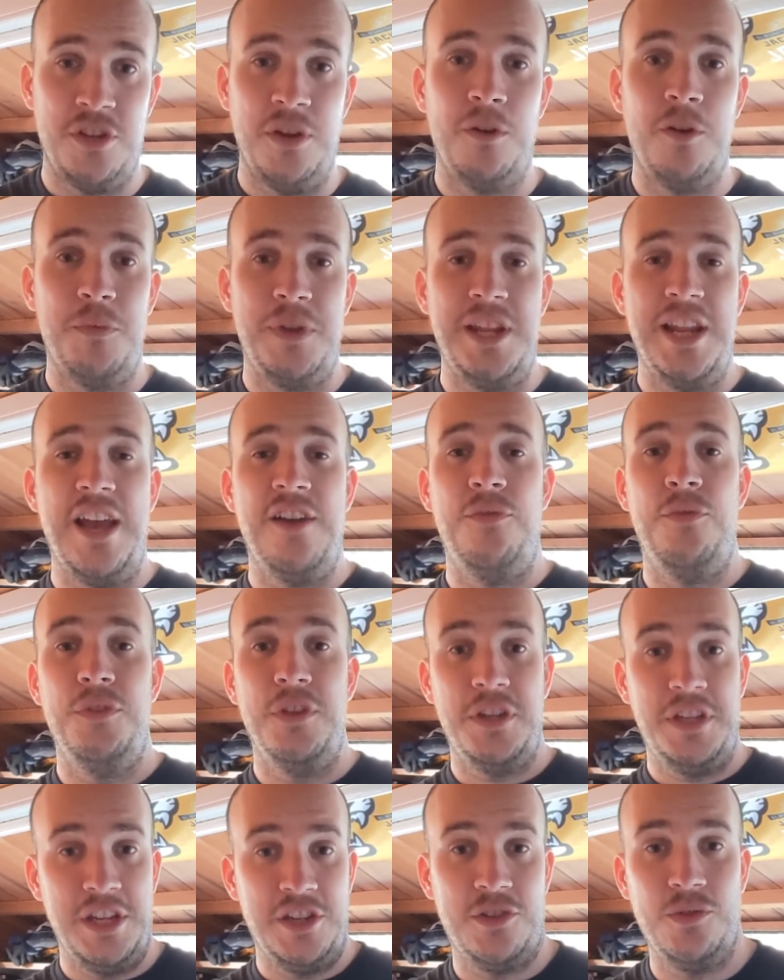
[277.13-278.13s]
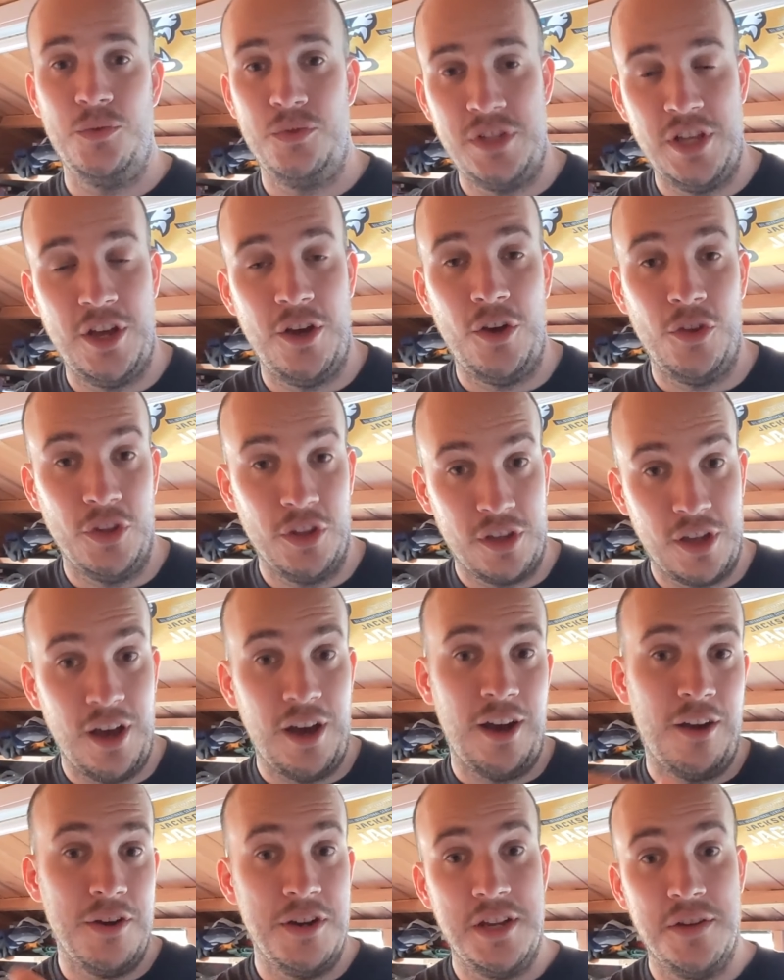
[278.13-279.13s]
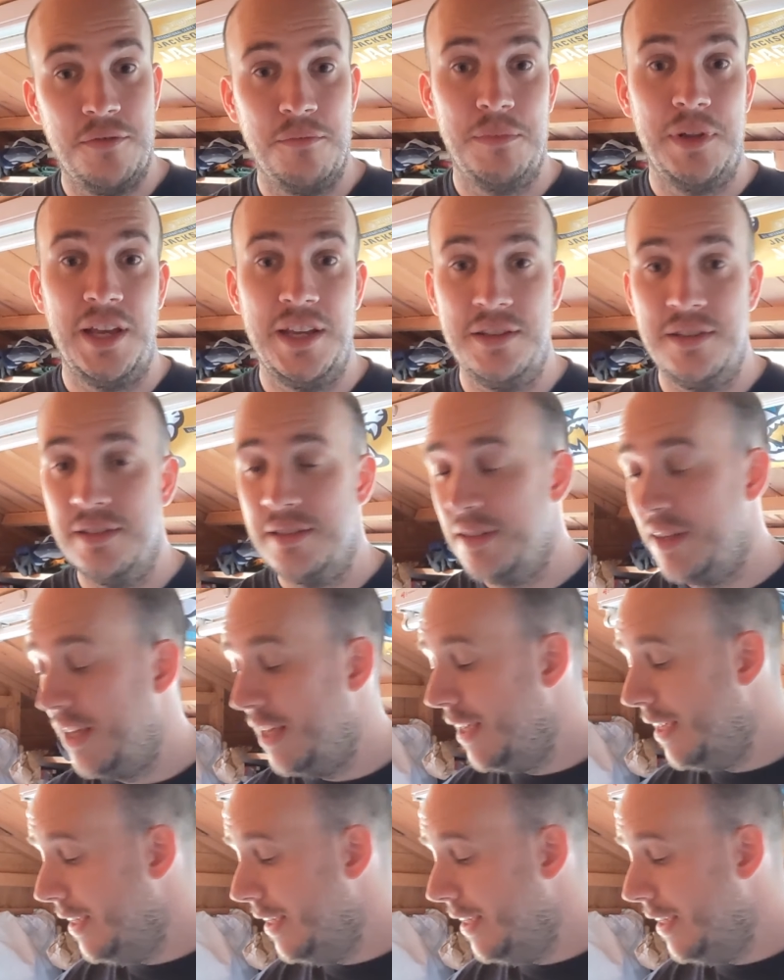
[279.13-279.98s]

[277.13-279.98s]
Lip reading: you don't want to be left with additional dirt on the car in different places.